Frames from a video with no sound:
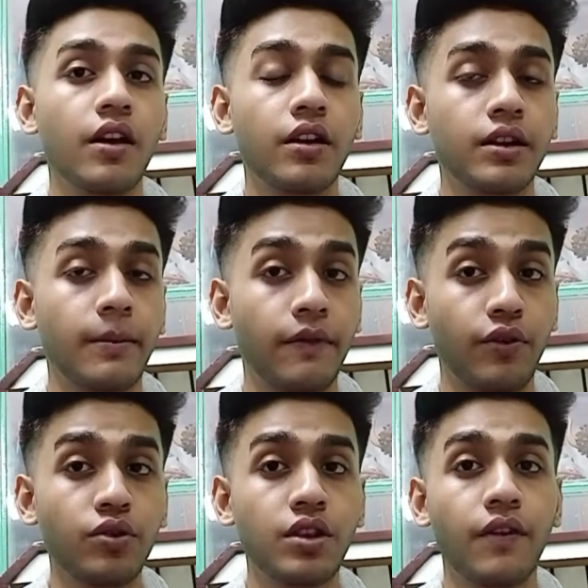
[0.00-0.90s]
Number
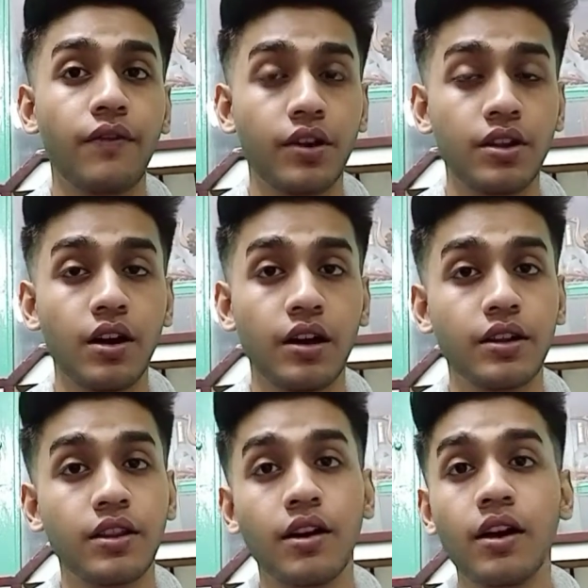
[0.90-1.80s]
fourth, further under
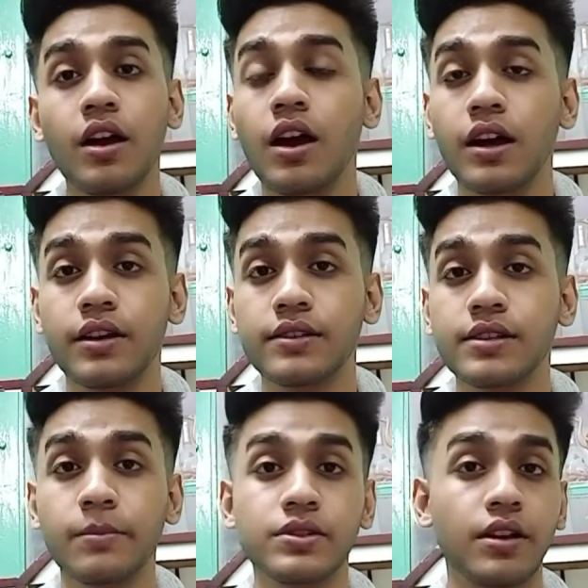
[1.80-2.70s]
the under
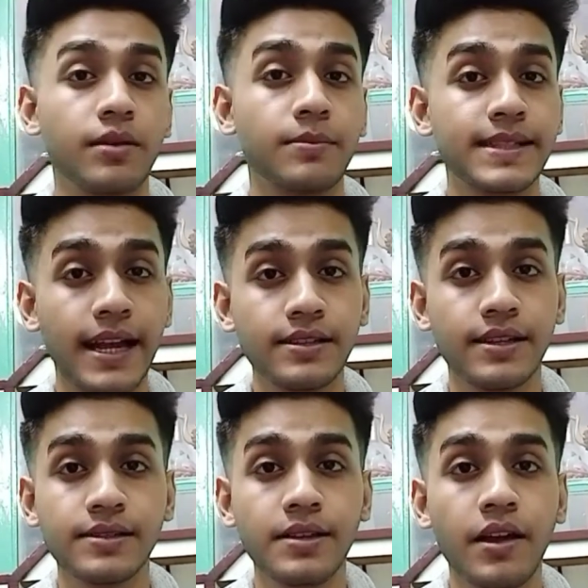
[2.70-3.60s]
some
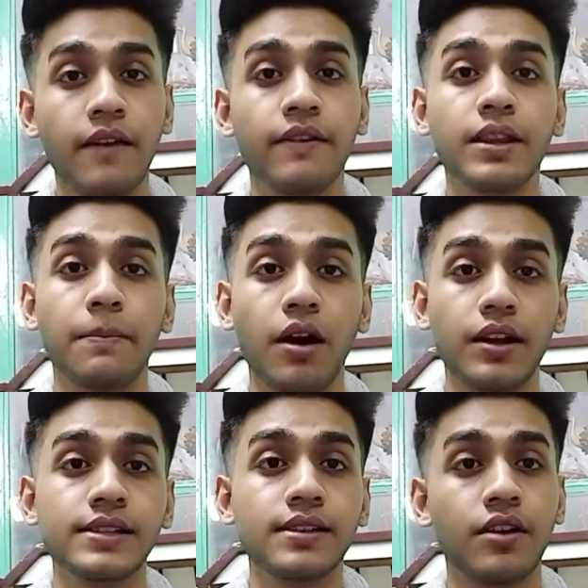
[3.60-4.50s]
circumstances, when the
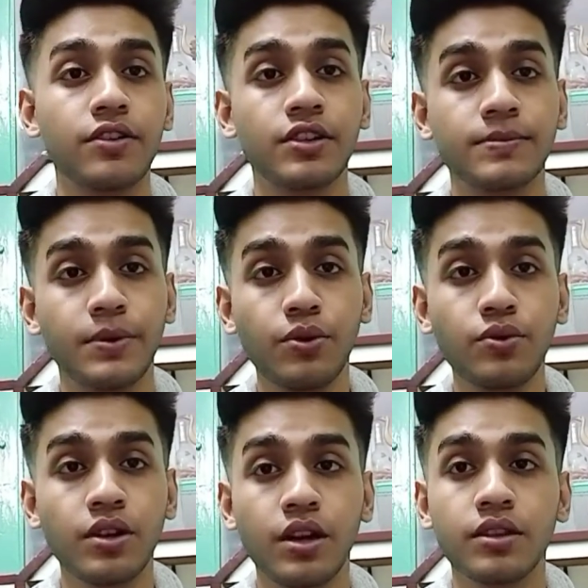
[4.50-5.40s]
parties are in dispute,
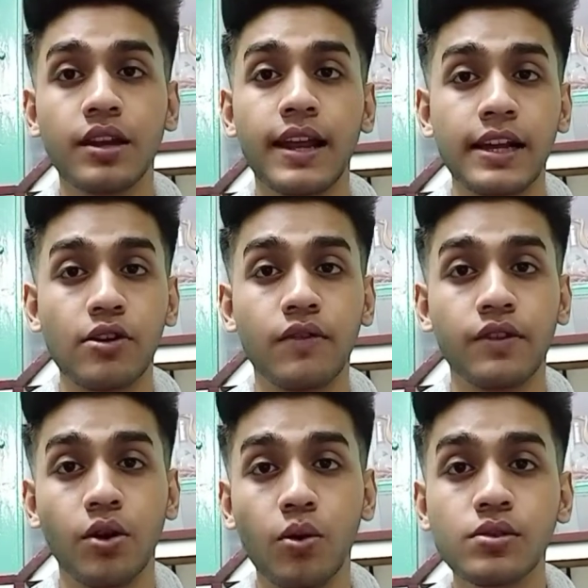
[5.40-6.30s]
the landlord
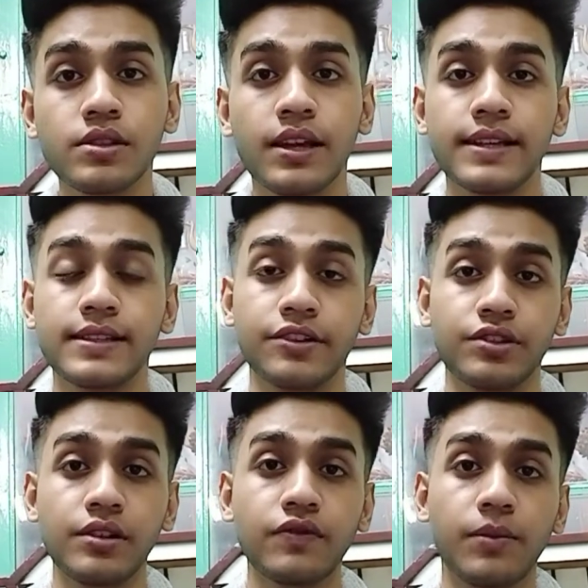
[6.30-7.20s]
withholds the
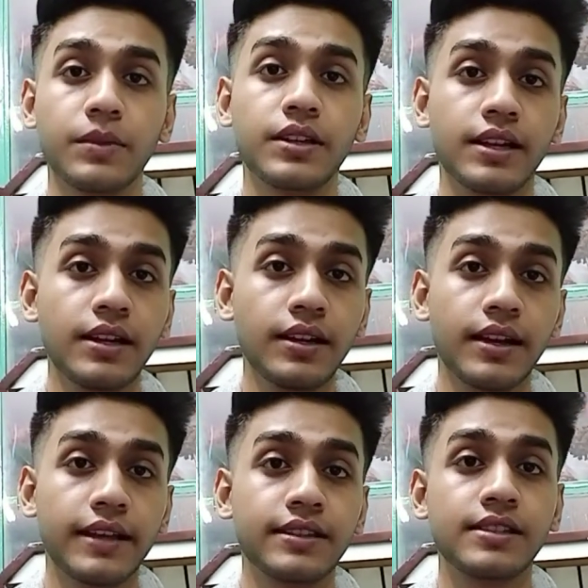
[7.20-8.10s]
essential from the tenant,
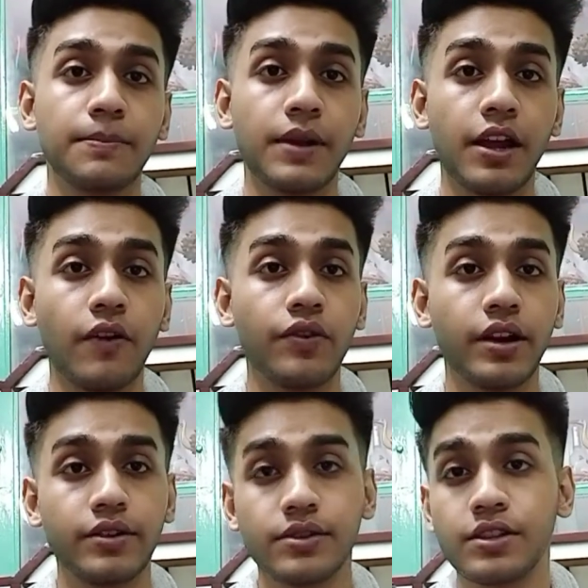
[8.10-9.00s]
like the supply of
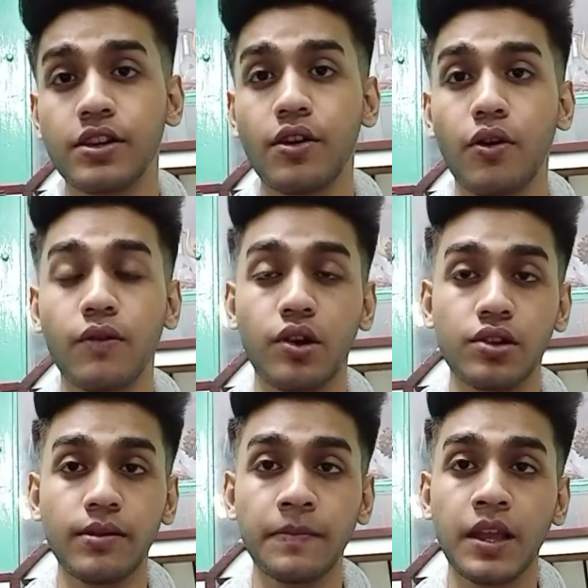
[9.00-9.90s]
electricity or
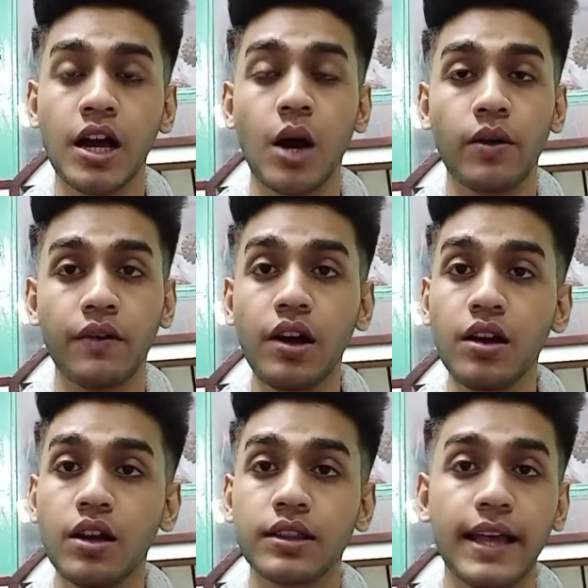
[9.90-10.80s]
water. However,
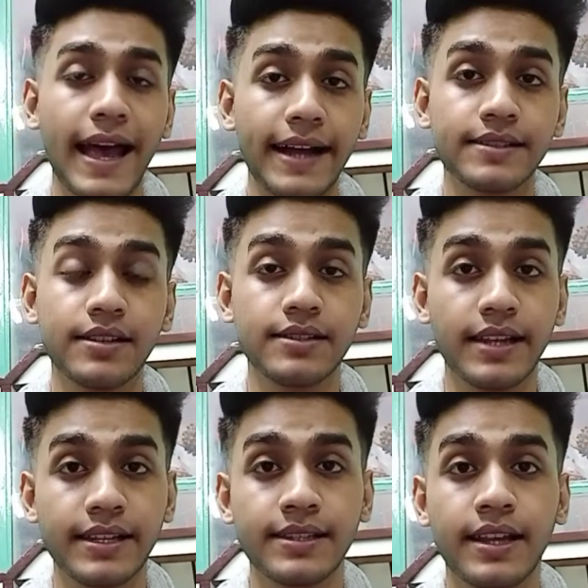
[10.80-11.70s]
the Act
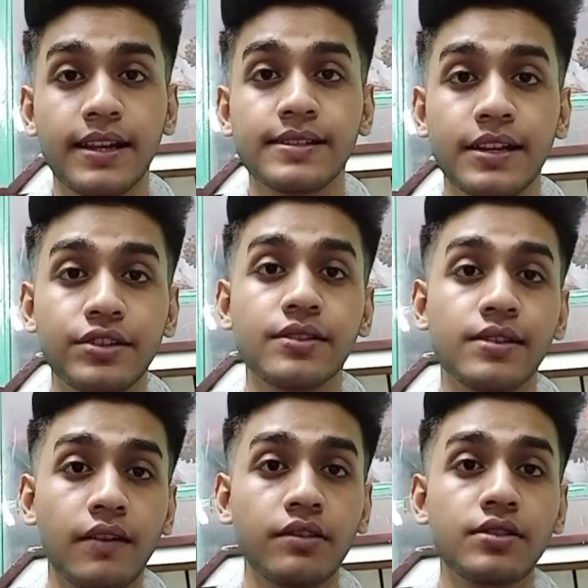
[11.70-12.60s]
states that essential
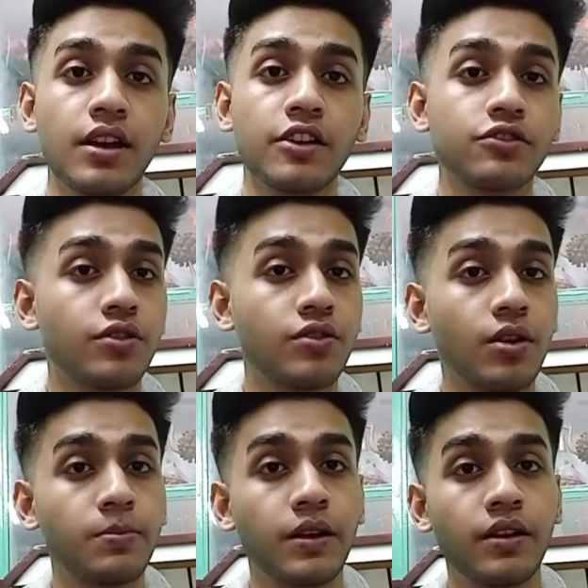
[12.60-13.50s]
service should
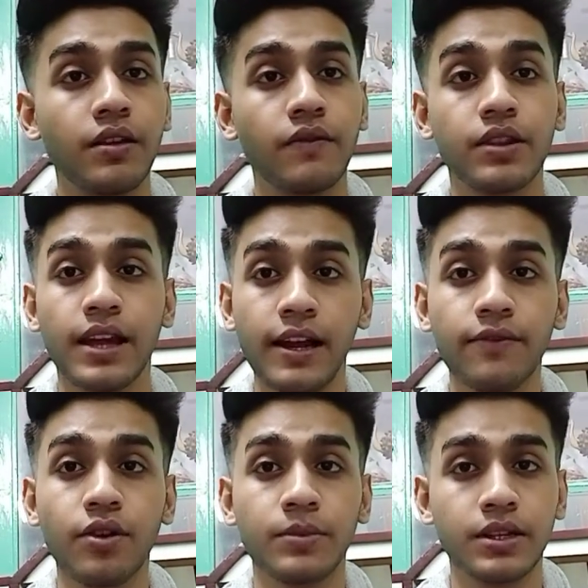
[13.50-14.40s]
not be withheld
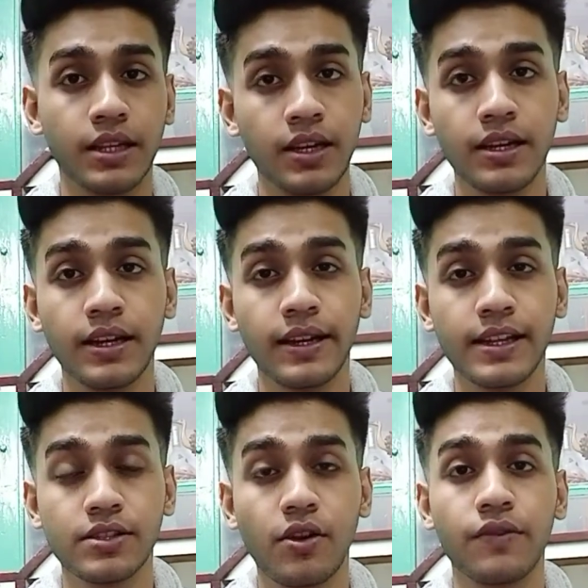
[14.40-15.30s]
from the tenant in
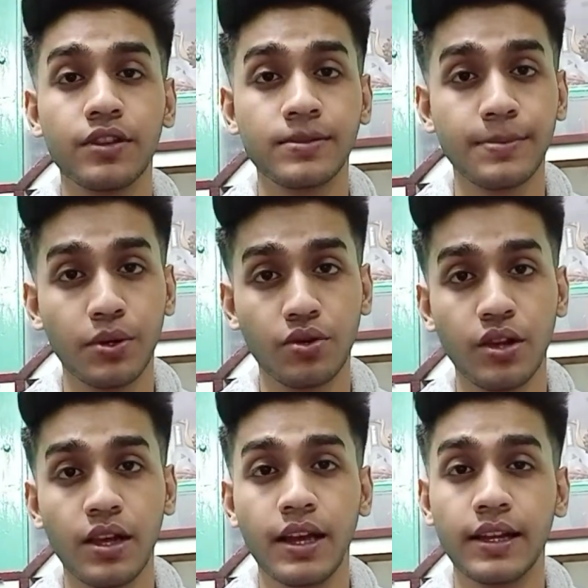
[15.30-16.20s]
case of a dispute.
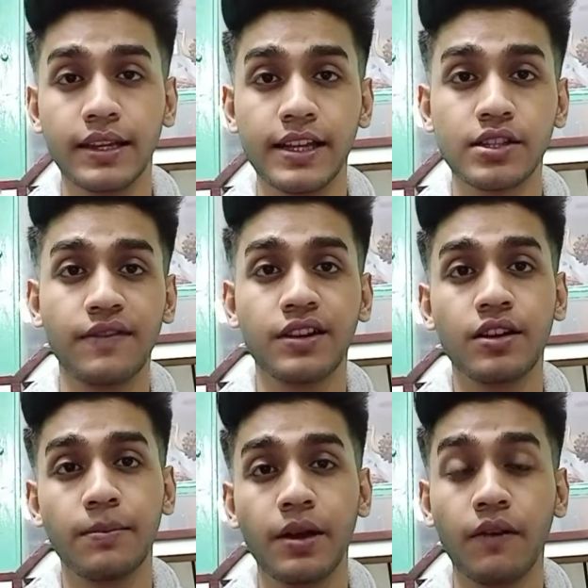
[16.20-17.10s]
In case of any
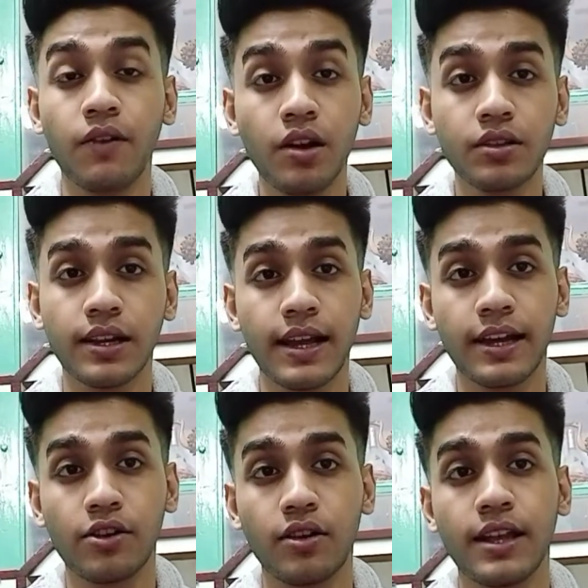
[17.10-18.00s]
repair work, the
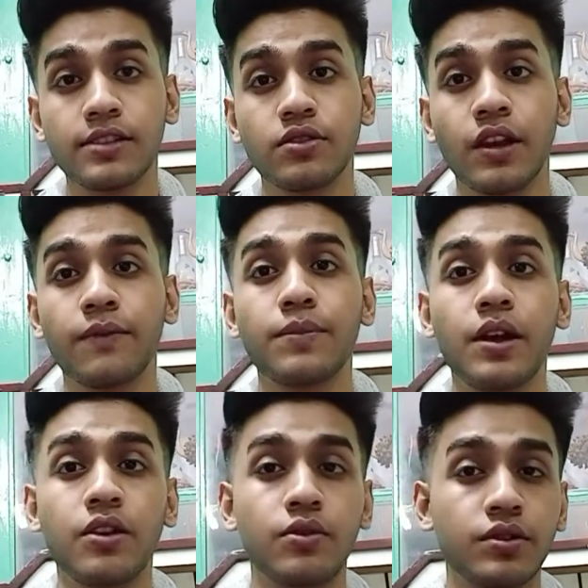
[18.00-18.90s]
landlord has to give
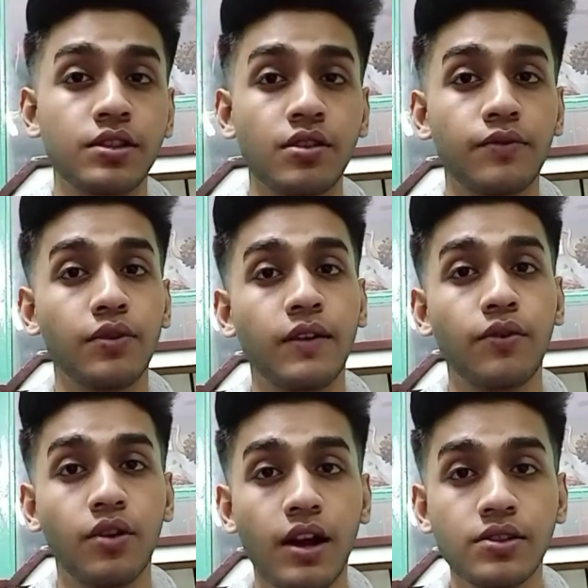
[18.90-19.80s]
prior notice of
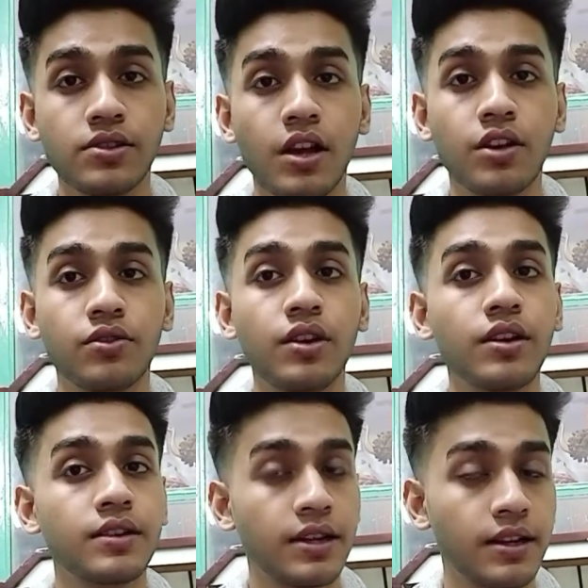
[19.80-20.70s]
twenty-four hours to the
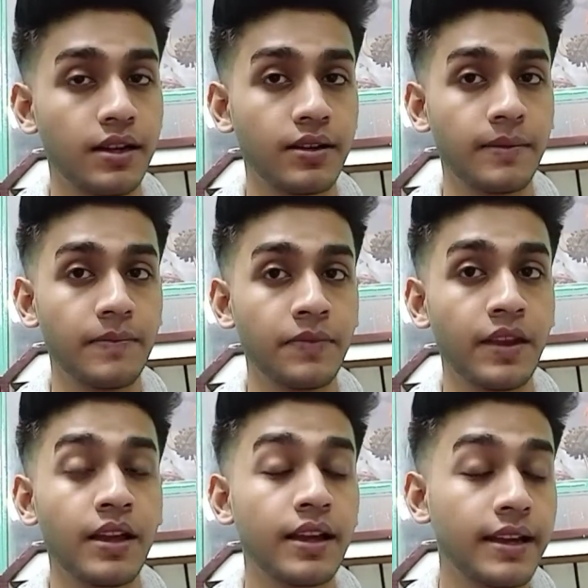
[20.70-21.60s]
tenant.
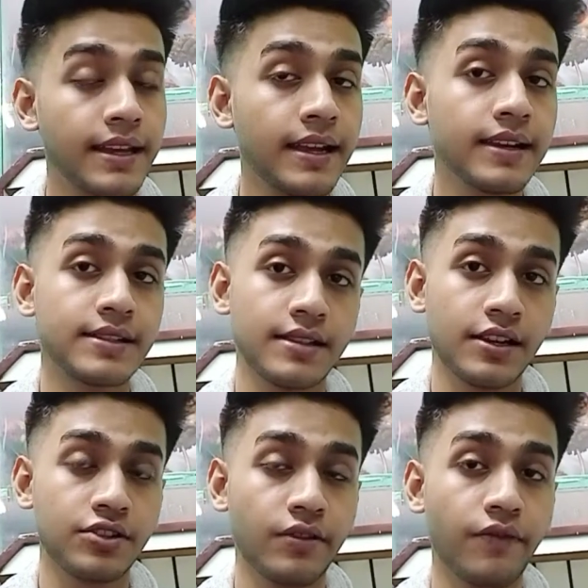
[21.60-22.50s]
Key
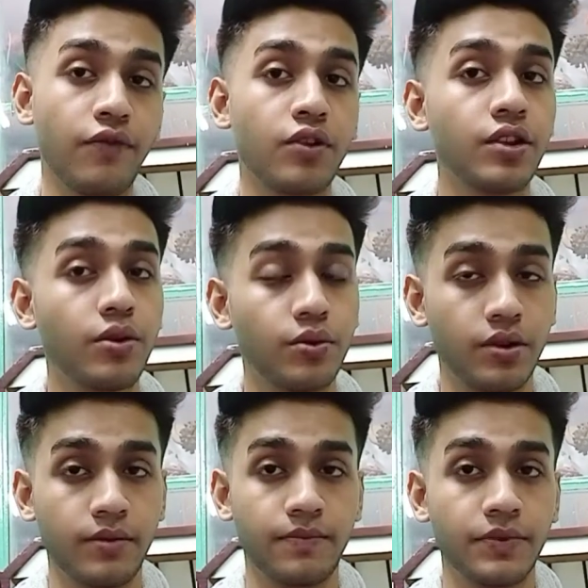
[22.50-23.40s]
legislation for the owner.
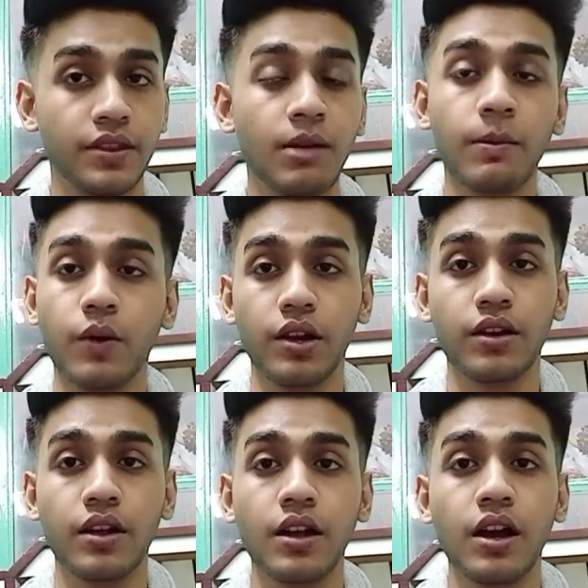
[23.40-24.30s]
Number one,
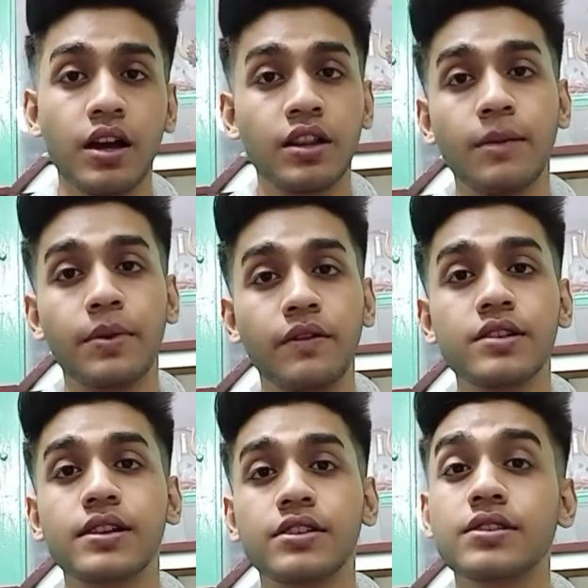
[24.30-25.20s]
under the
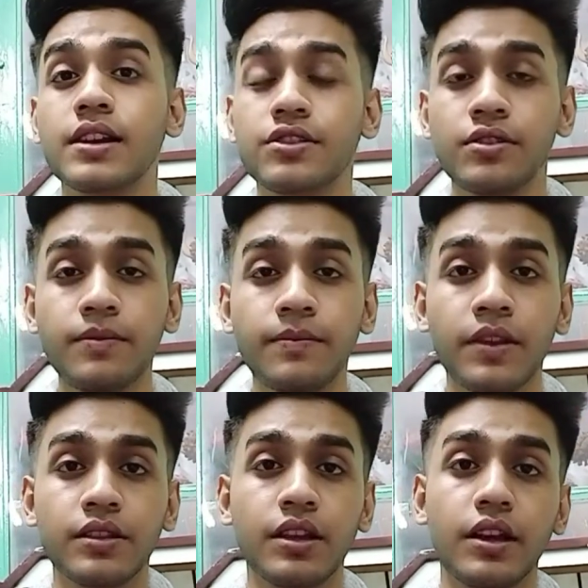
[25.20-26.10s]
previous legislation,
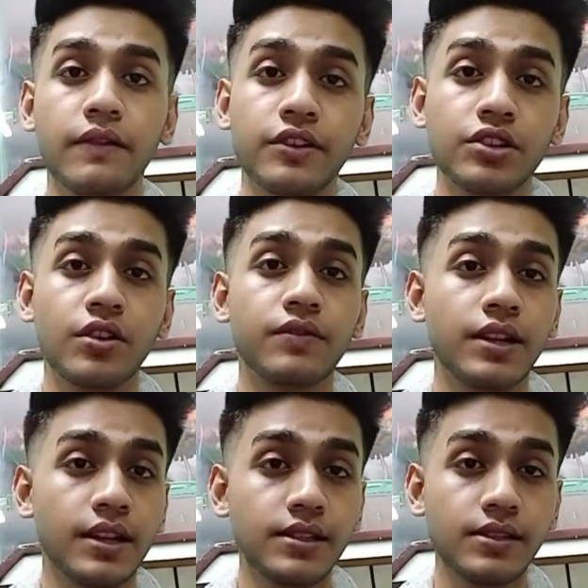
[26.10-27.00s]
the eviction of tenants